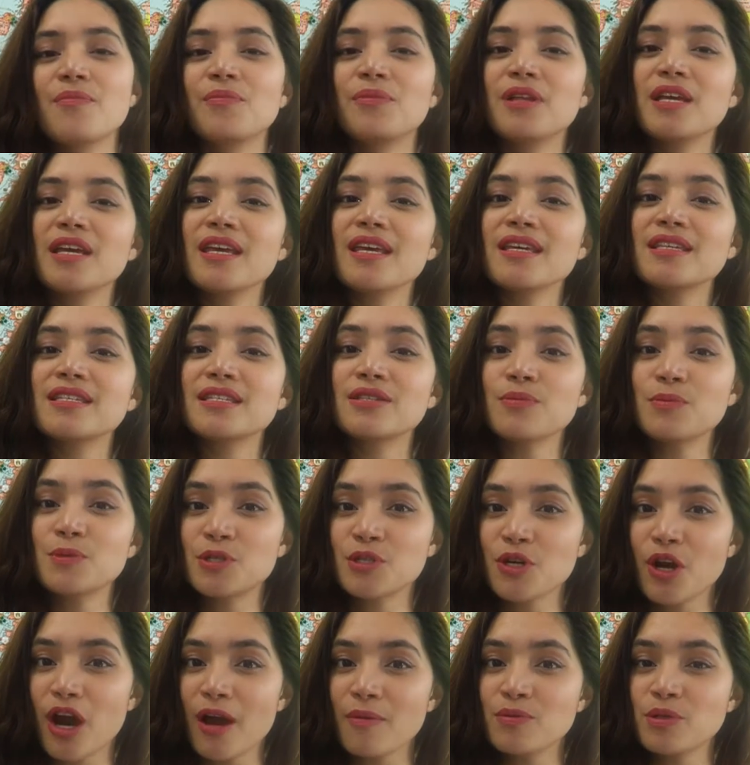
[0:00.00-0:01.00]
Please
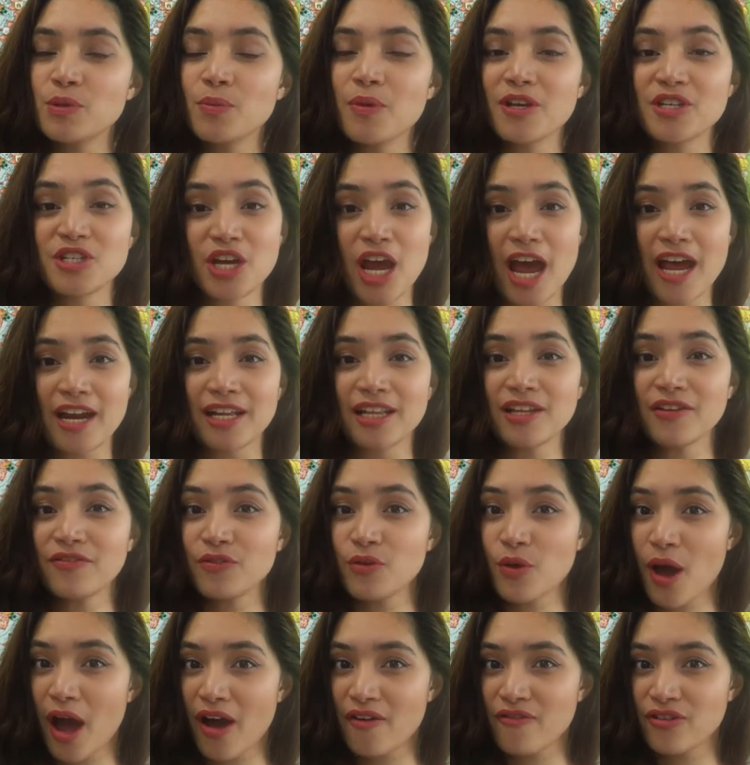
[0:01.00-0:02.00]
subscribe to my channel
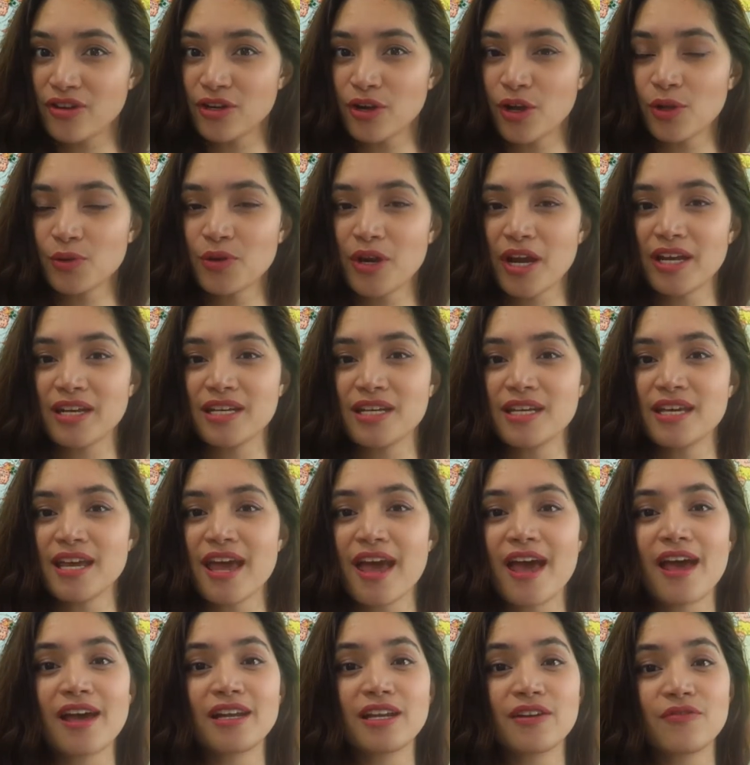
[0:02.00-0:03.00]
if you haven't
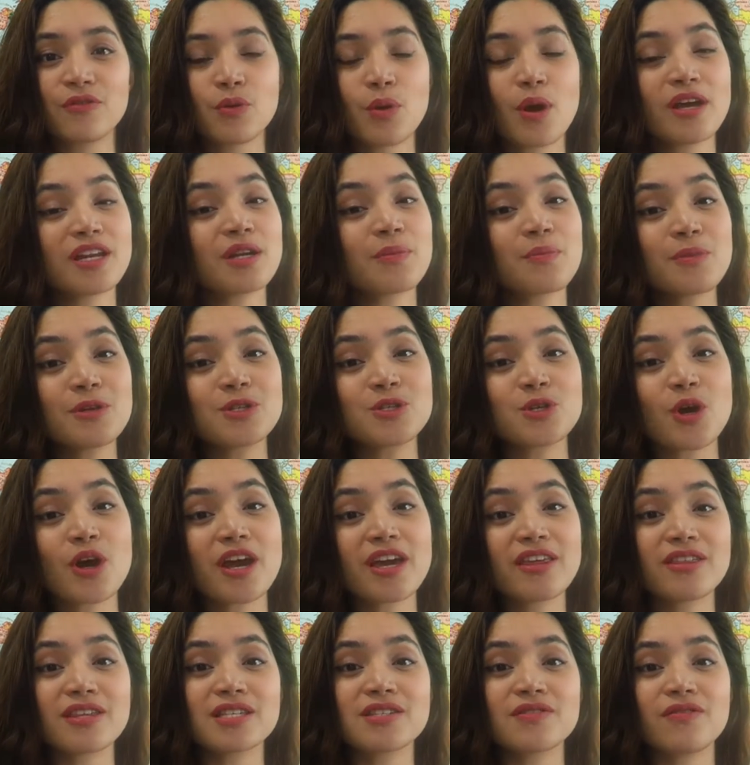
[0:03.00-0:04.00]
already, and if you end up
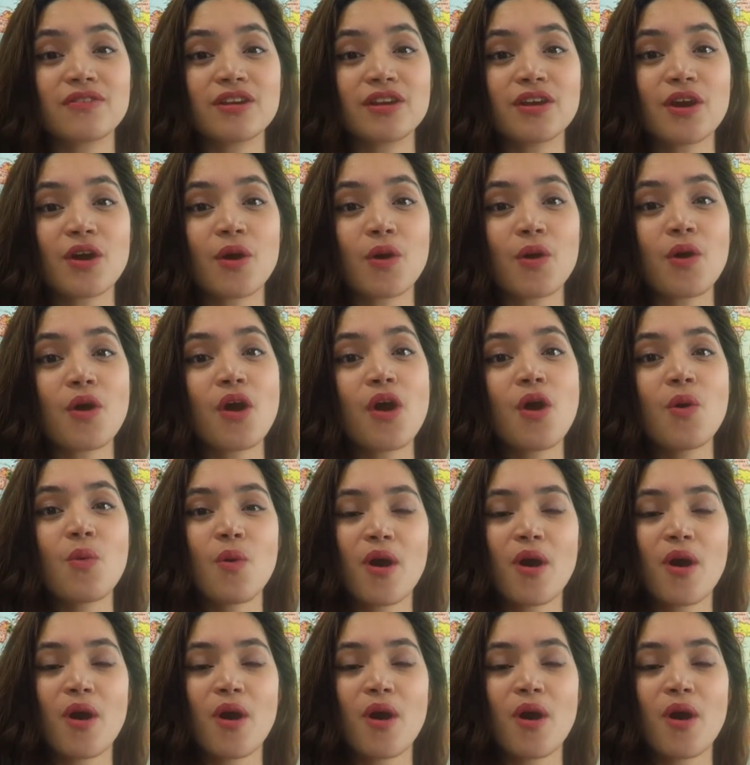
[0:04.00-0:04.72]
enjoying this video,